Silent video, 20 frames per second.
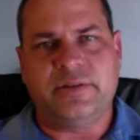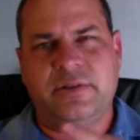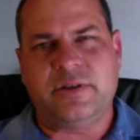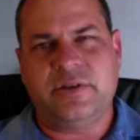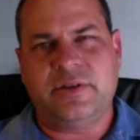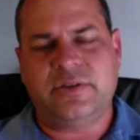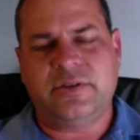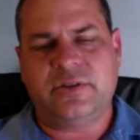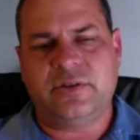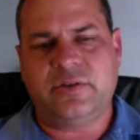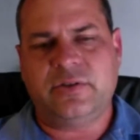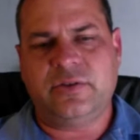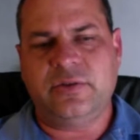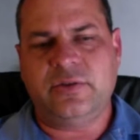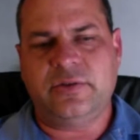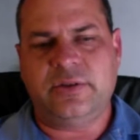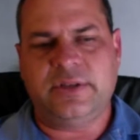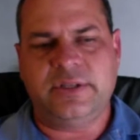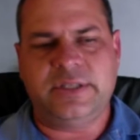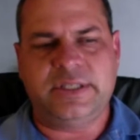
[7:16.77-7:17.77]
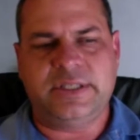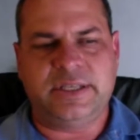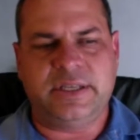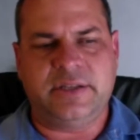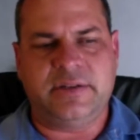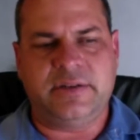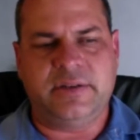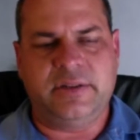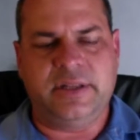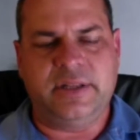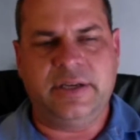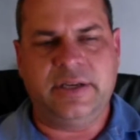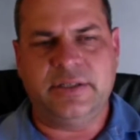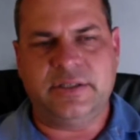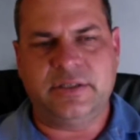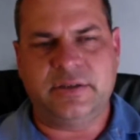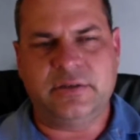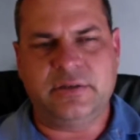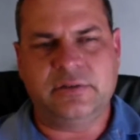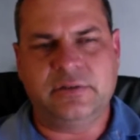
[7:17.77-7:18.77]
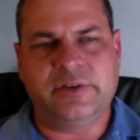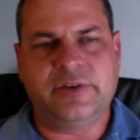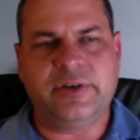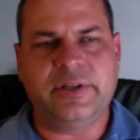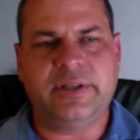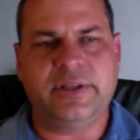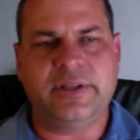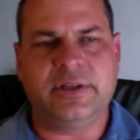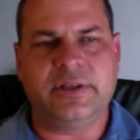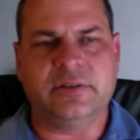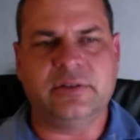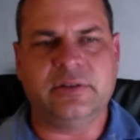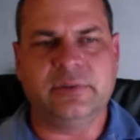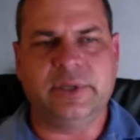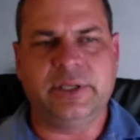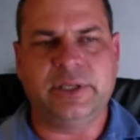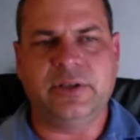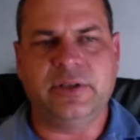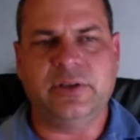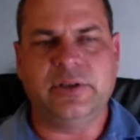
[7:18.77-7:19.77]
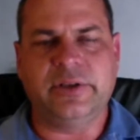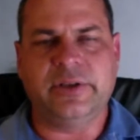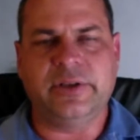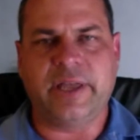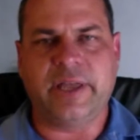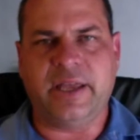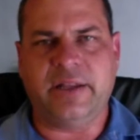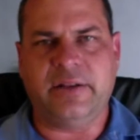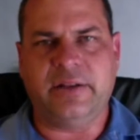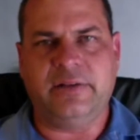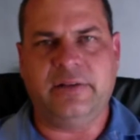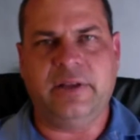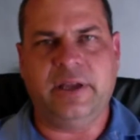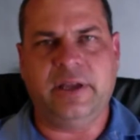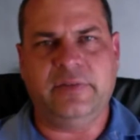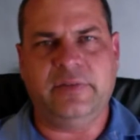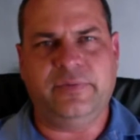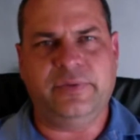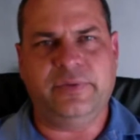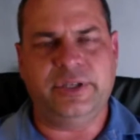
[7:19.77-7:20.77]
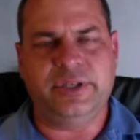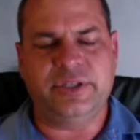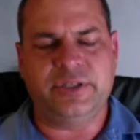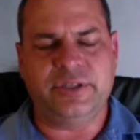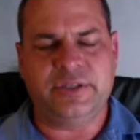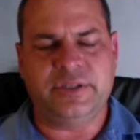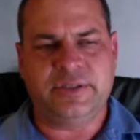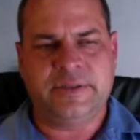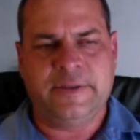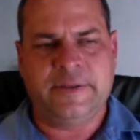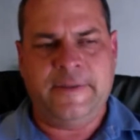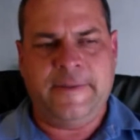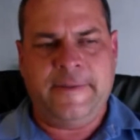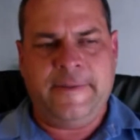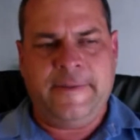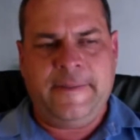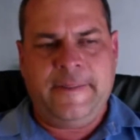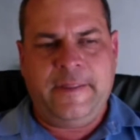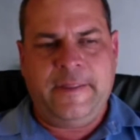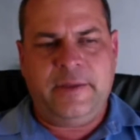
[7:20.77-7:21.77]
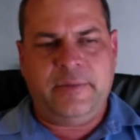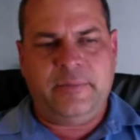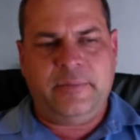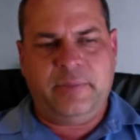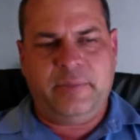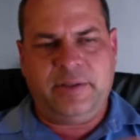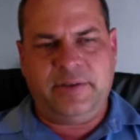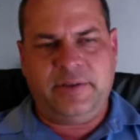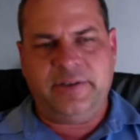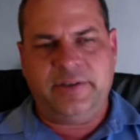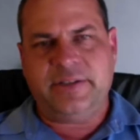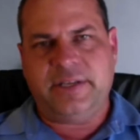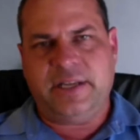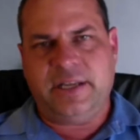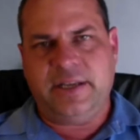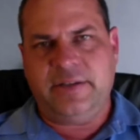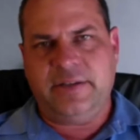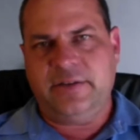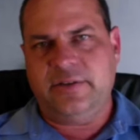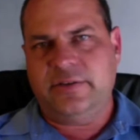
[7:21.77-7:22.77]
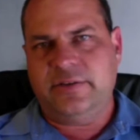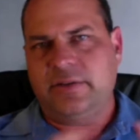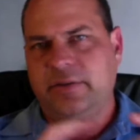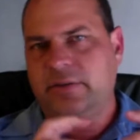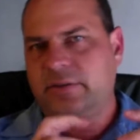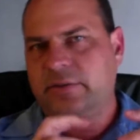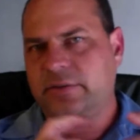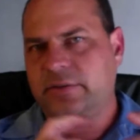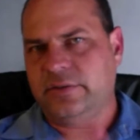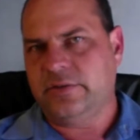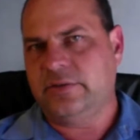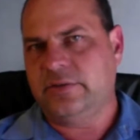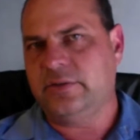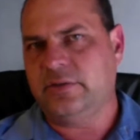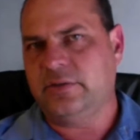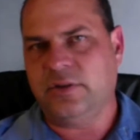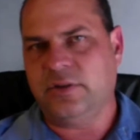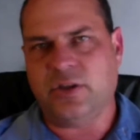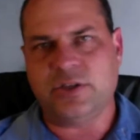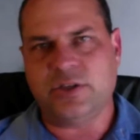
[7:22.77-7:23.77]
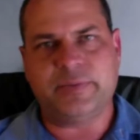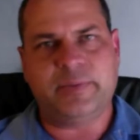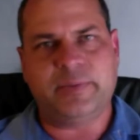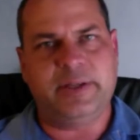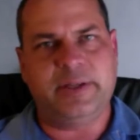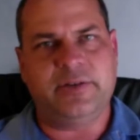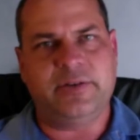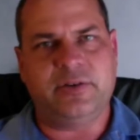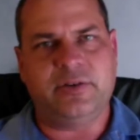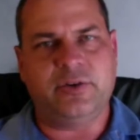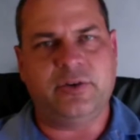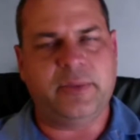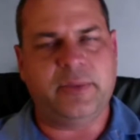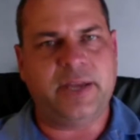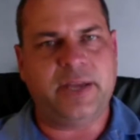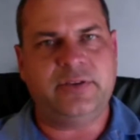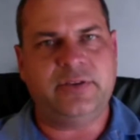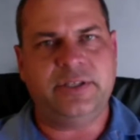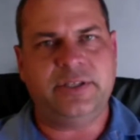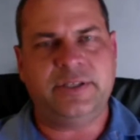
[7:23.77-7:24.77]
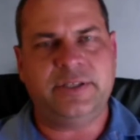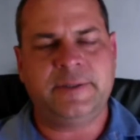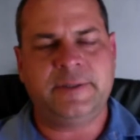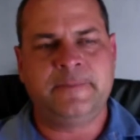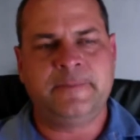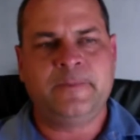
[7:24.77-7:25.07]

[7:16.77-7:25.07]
Those are the two things that is critical when you look at fridges. Better insulated, last better on your batteries.